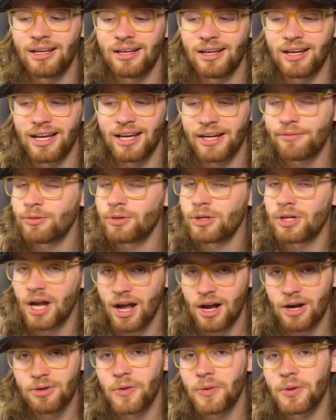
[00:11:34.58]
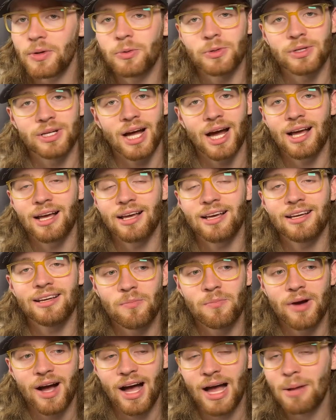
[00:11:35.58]
And if we're not growing, we're dying.
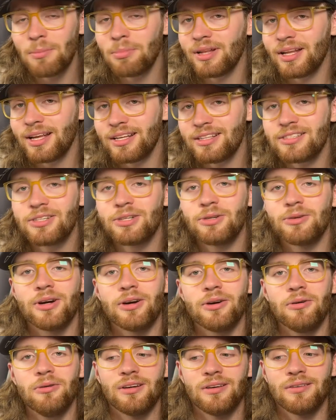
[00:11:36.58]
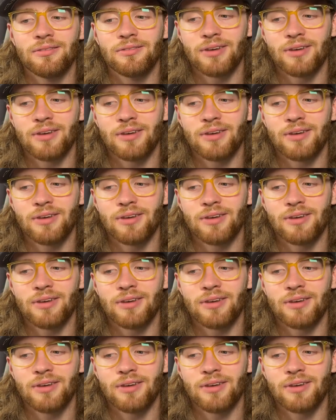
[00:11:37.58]
I plan to grow